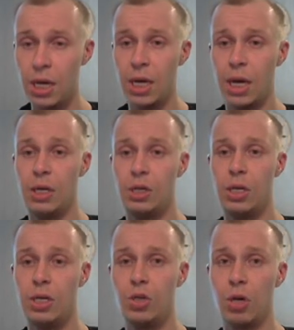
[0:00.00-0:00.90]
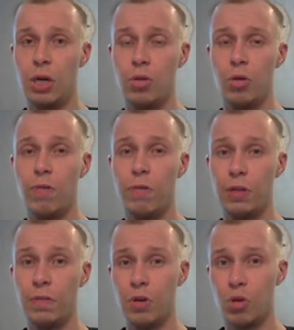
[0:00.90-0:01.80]
and did try to go for the
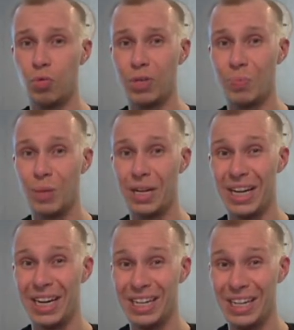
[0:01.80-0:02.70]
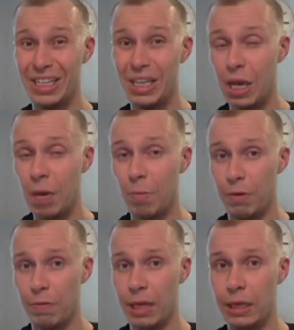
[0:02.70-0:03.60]
Volt Switch, but I did
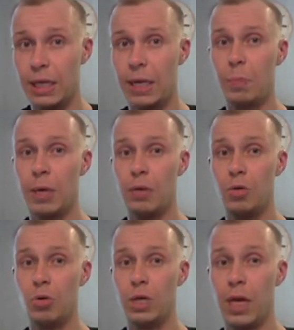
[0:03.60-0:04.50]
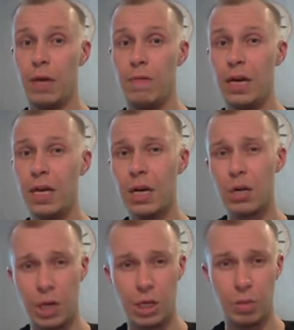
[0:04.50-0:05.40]
prevent that by doing a very
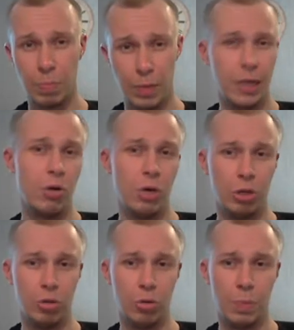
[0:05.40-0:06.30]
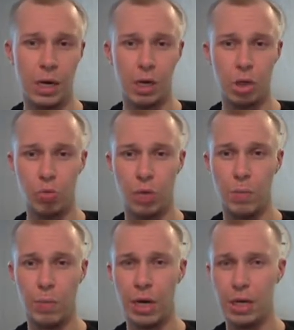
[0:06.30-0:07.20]
aggressive play going to Piloswine.
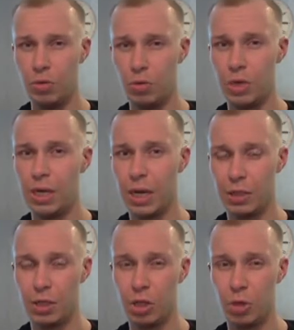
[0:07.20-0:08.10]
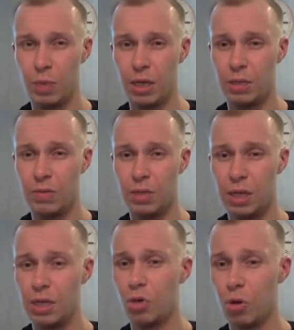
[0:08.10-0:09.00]
But I really anticipated
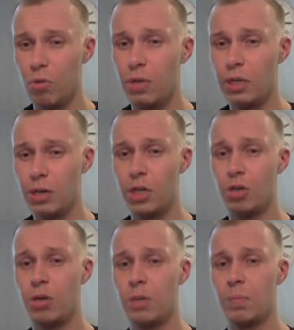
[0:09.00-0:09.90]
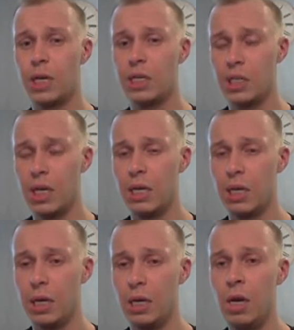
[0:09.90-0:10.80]
his only reasoning by staying
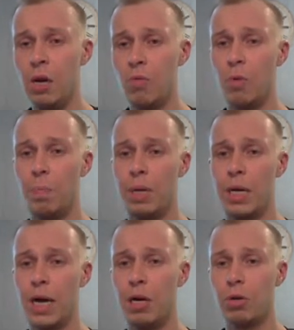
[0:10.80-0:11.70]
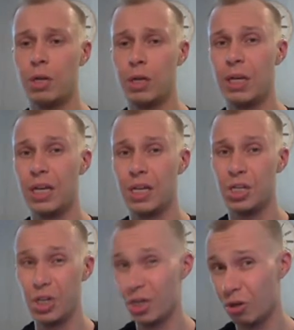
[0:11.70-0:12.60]
in would be either clicking
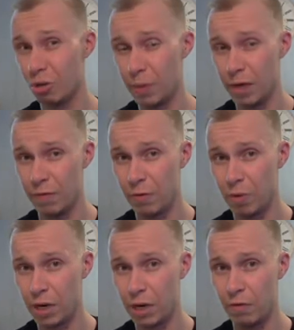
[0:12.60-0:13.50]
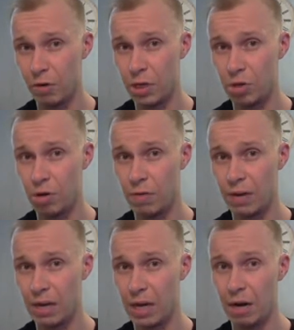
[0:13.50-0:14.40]
Signal Beam for whatever reason if
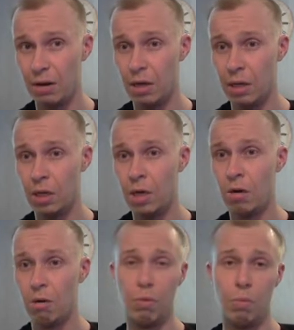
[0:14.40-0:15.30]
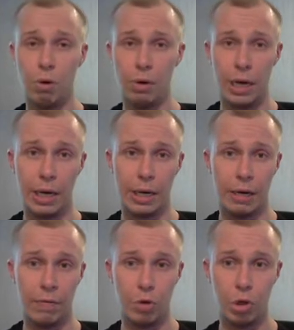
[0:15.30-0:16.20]
he carried it, or more
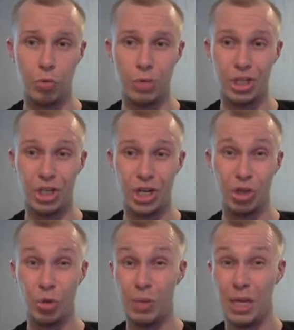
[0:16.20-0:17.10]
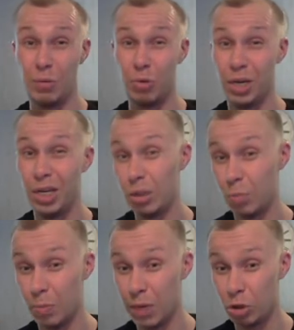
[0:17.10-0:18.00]
likely Volt Switch just to be able to gain the
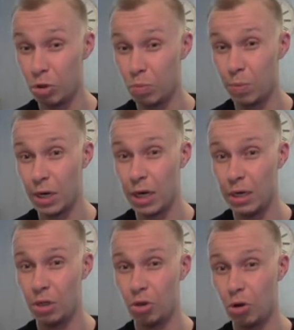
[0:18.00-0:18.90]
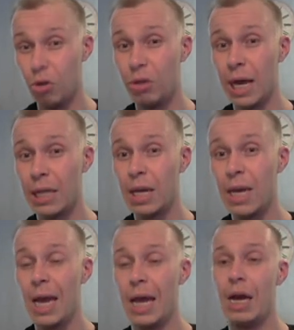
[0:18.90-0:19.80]
momentum, but I deterred that.
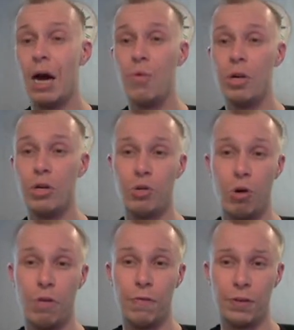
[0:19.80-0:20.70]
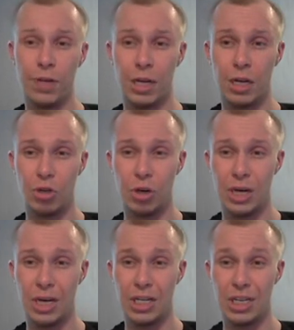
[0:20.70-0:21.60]
And now we do go for the Giga Drain
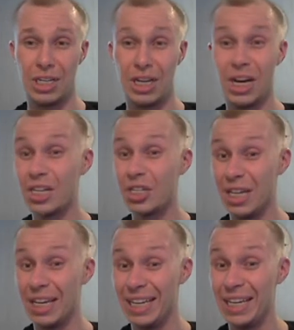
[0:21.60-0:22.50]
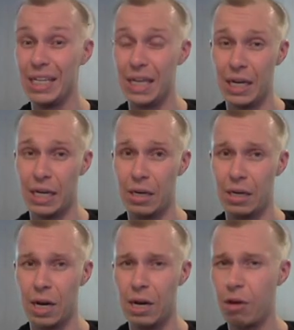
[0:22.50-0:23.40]
as he does stay in yet again,
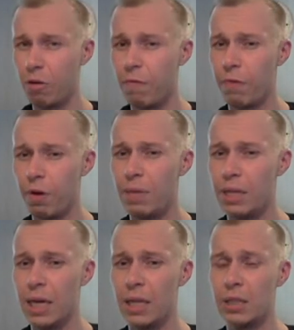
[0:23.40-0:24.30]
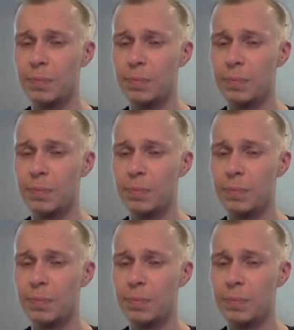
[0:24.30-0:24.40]
kind of confirming that